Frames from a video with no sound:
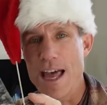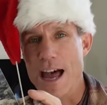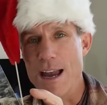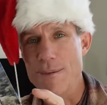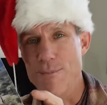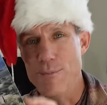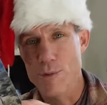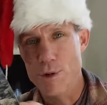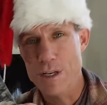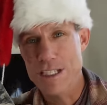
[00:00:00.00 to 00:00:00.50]

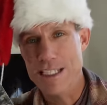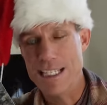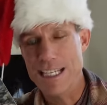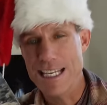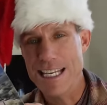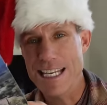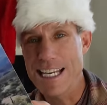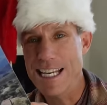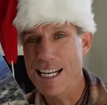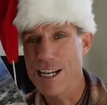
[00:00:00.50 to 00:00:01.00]
I printed
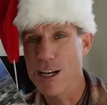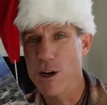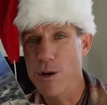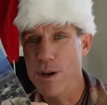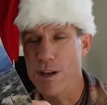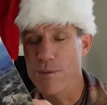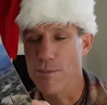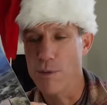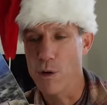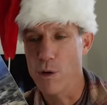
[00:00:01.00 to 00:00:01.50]
it here
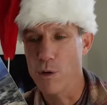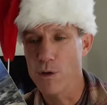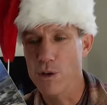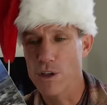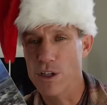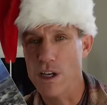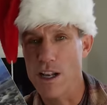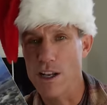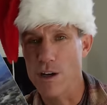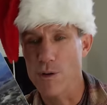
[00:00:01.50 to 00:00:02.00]
in Boulder,
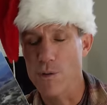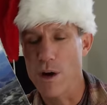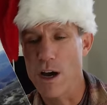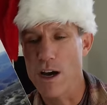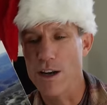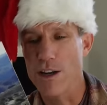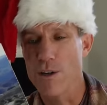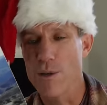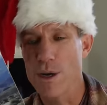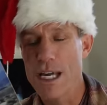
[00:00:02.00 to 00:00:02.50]

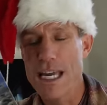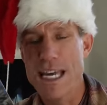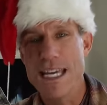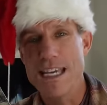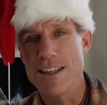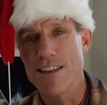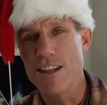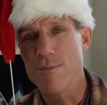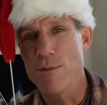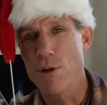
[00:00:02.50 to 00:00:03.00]
Colorado,
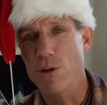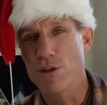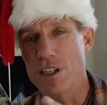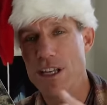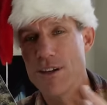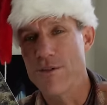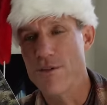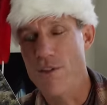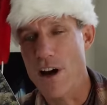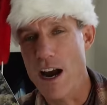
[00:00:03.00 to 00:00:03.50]
in the most
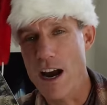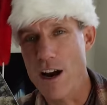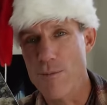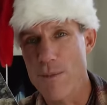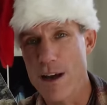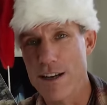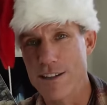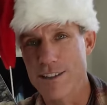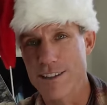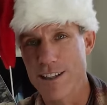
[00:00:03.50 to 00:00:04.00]

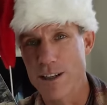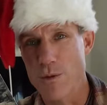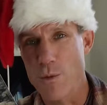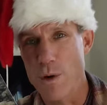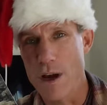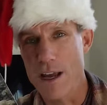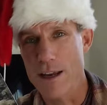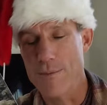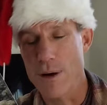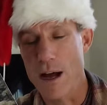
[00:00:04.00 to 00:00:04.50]
environmentally way